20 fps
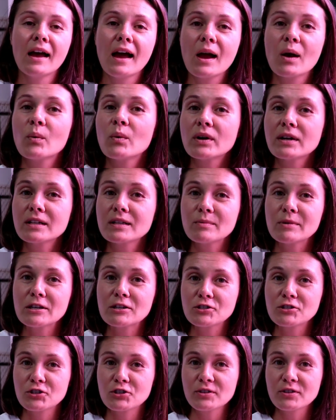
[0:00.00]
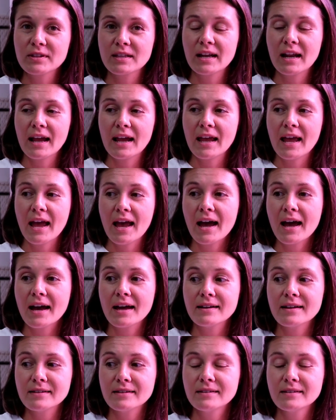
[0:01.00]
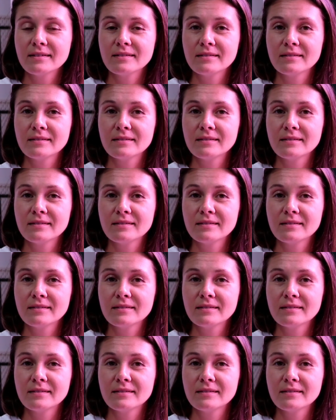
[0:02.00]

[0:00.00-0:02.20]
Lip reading: I wanted to make sure that I had